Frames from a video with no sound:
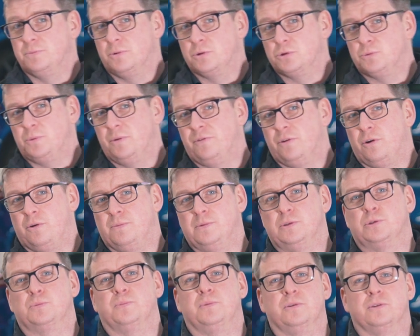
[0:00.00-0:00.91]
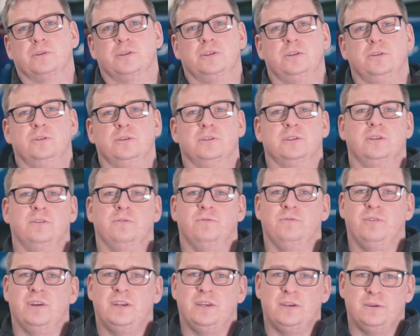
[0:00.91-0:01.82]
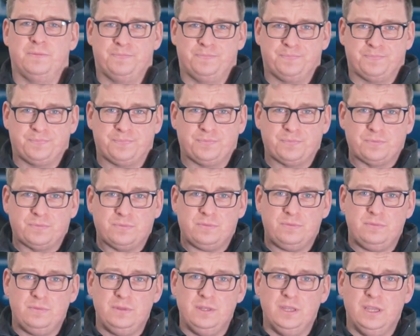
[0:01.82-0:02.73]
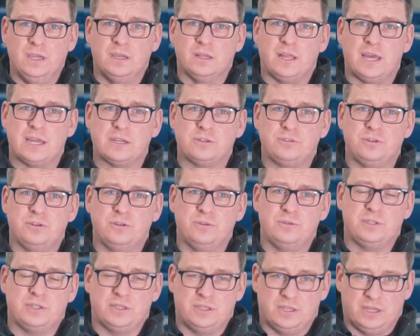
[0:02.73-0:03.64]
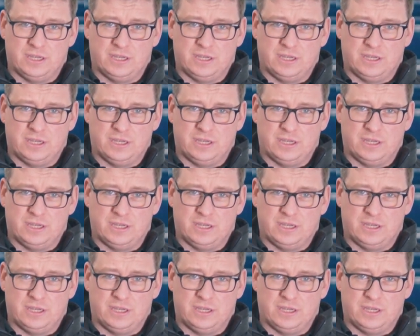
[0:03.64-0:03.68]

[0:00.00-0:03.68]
Most performance plugs use an iridium electrode.